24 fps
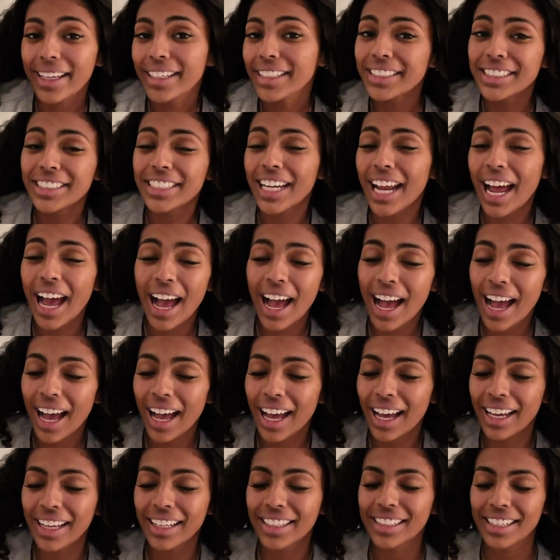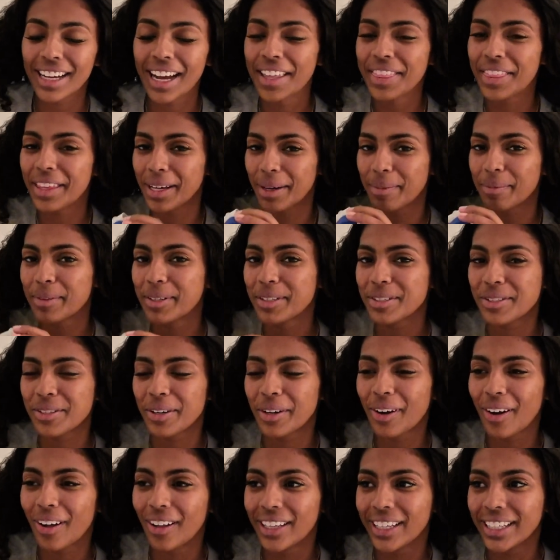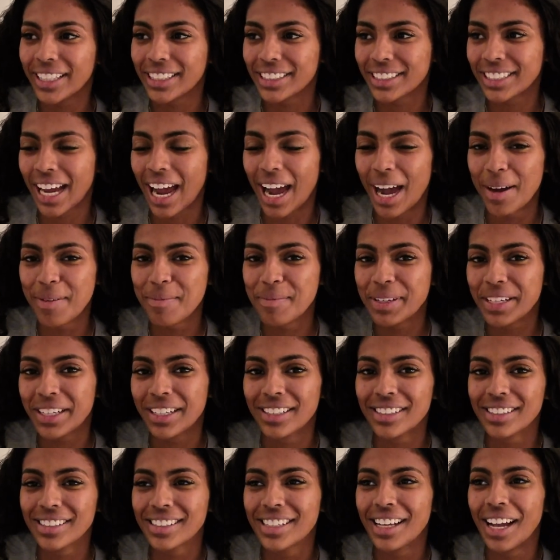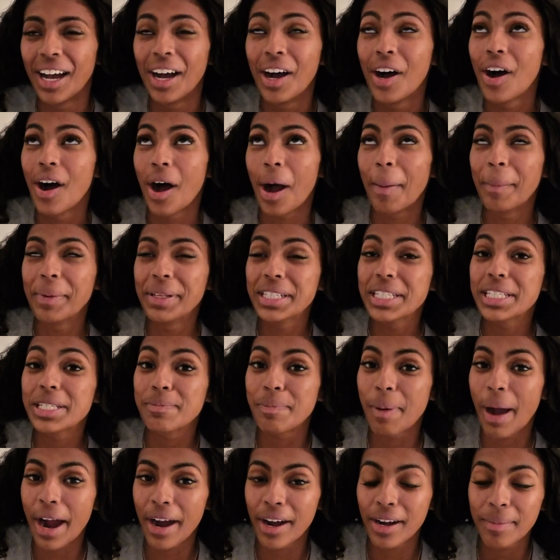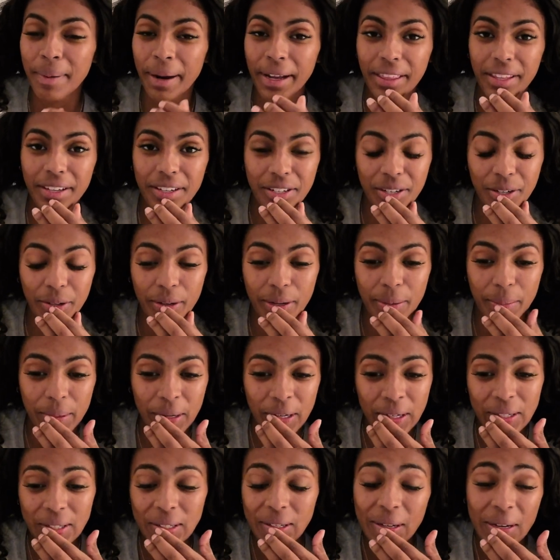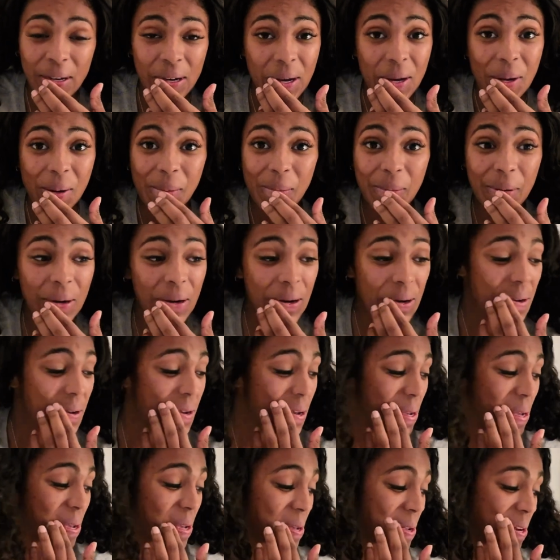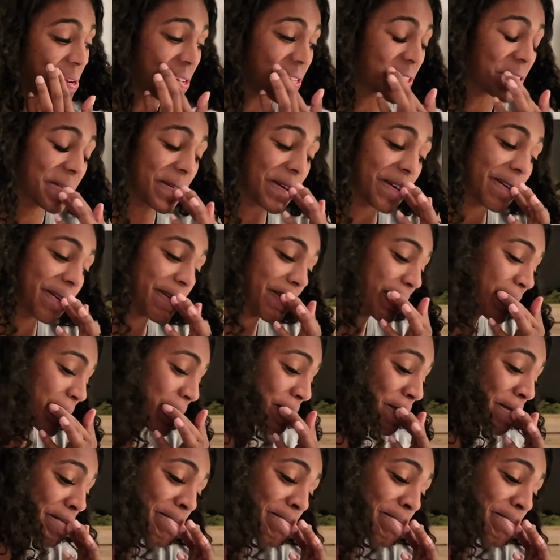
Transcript: Chat. I think I'm gonna start calling it chat because I'm inspired by the streamers. But it is currently